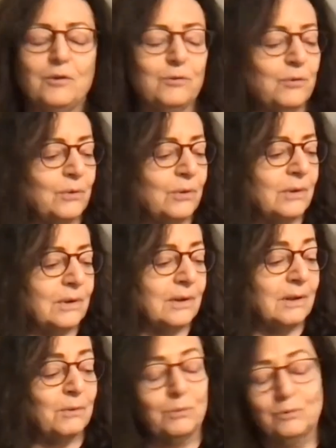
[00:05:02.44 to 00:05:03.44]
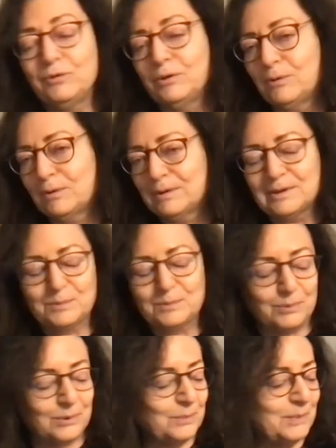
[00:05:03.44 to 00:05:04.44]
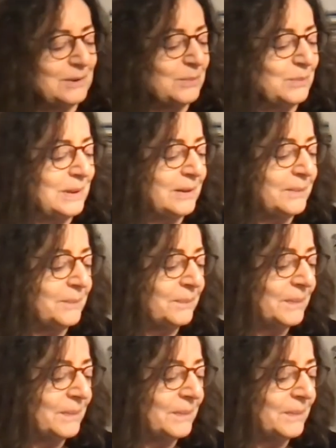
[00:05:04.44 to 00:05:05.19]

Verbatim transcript: for Harun Farocki's work, by the way.